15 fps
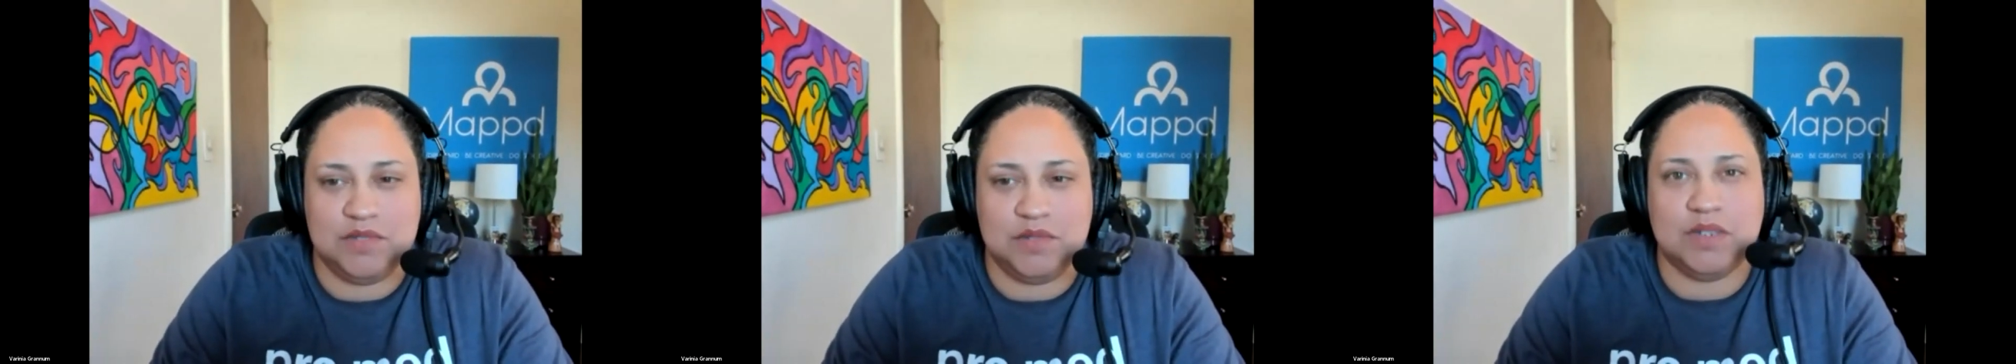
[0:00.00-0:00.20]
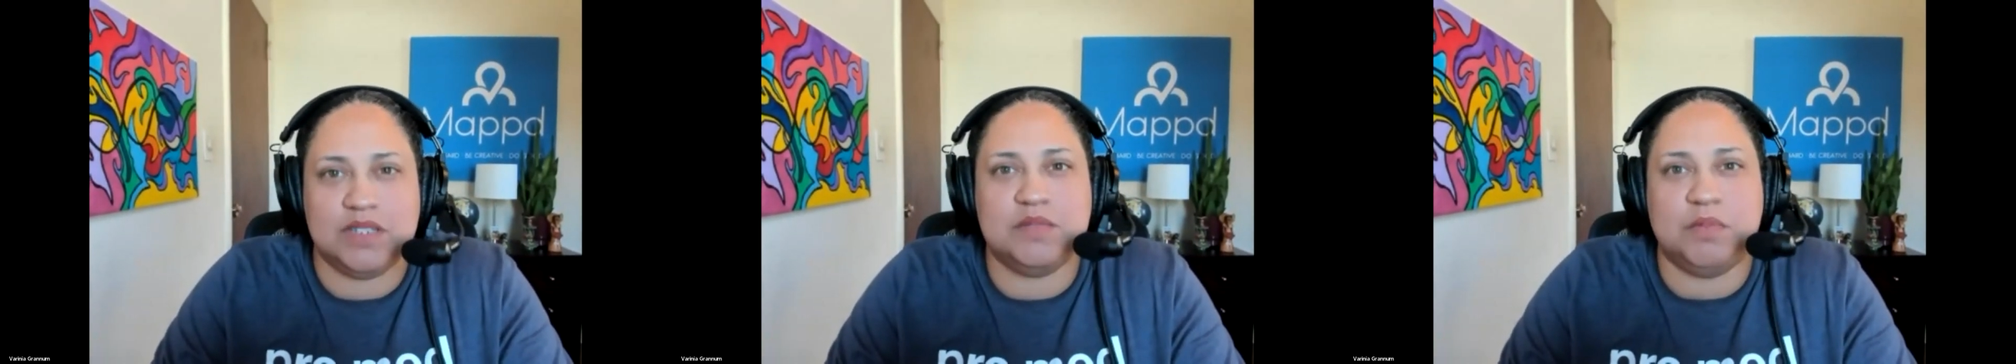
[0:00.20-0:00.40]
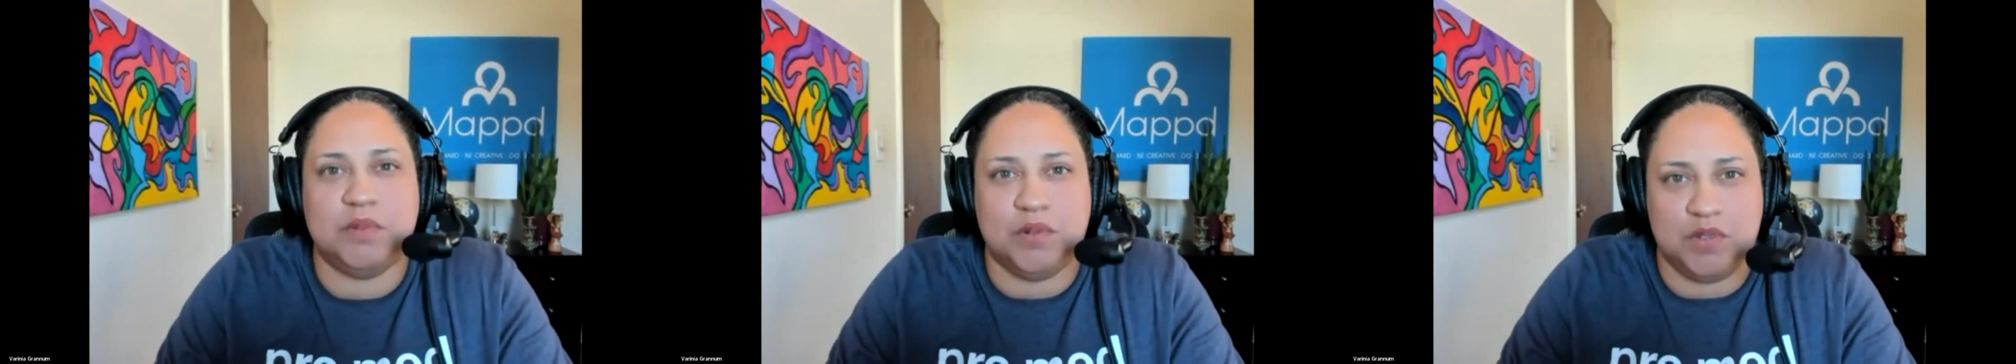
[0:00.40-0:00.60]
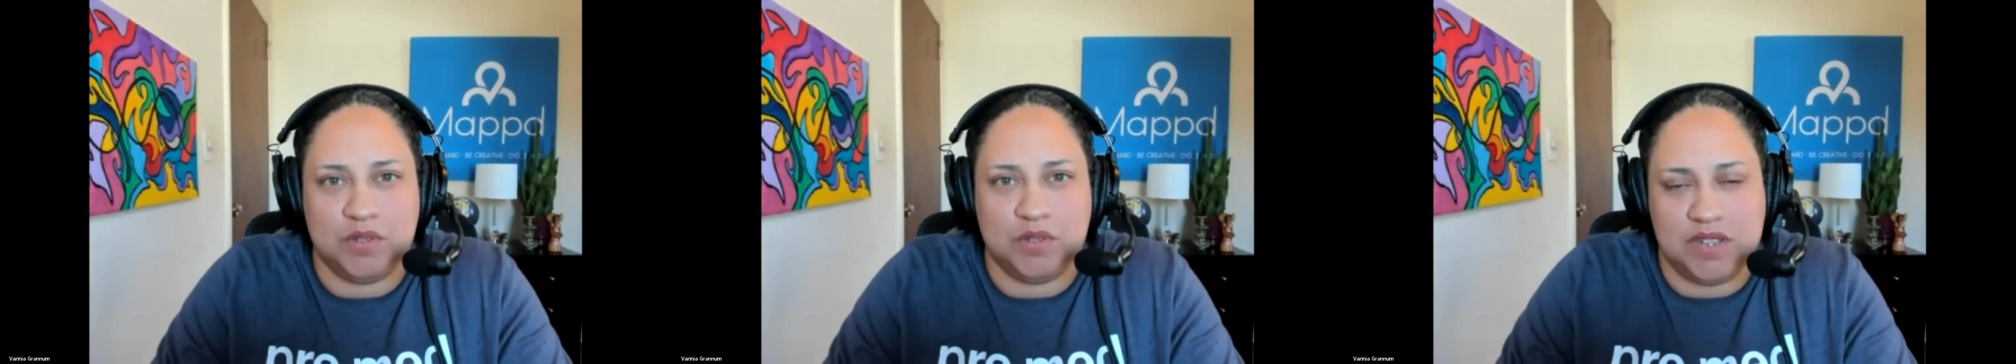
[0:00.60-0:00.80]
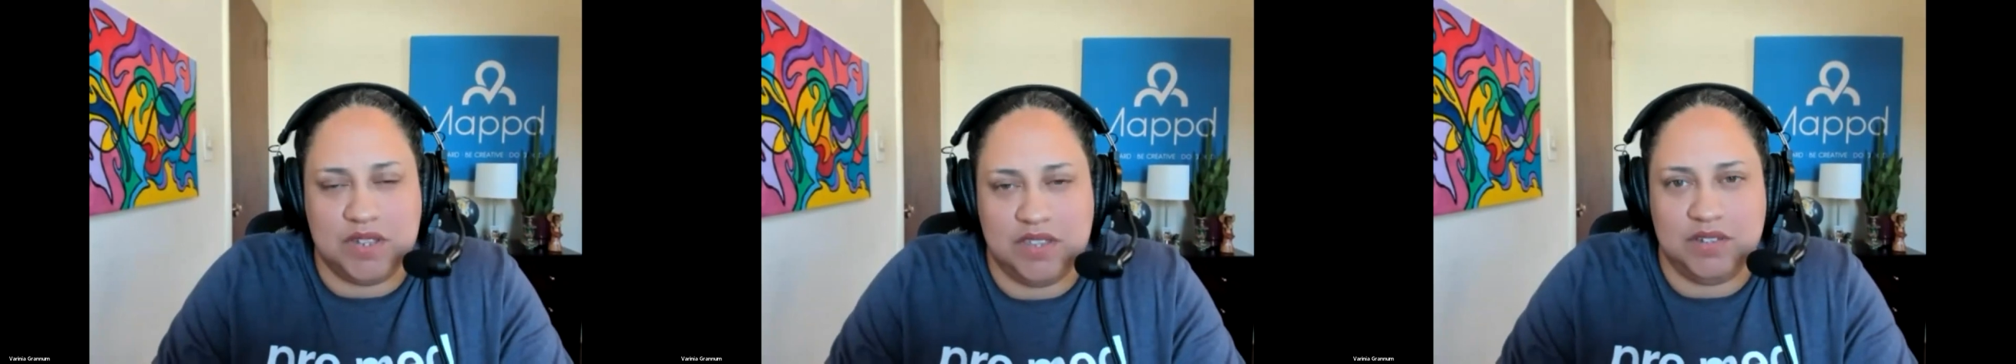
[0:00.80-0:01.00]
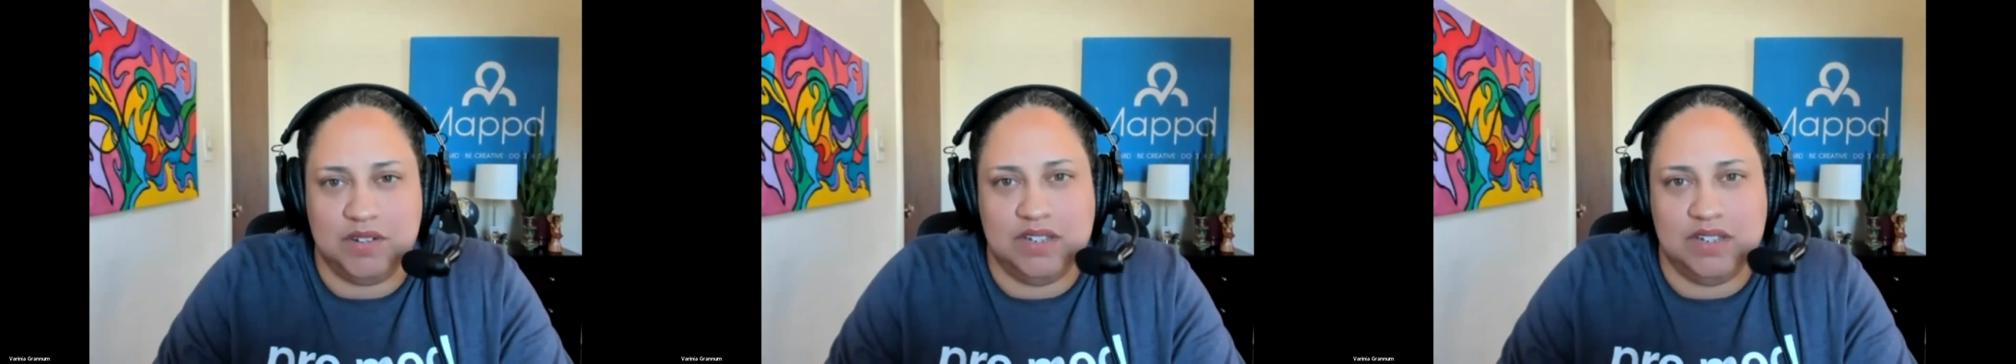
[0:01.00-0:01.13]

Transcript: to explore those other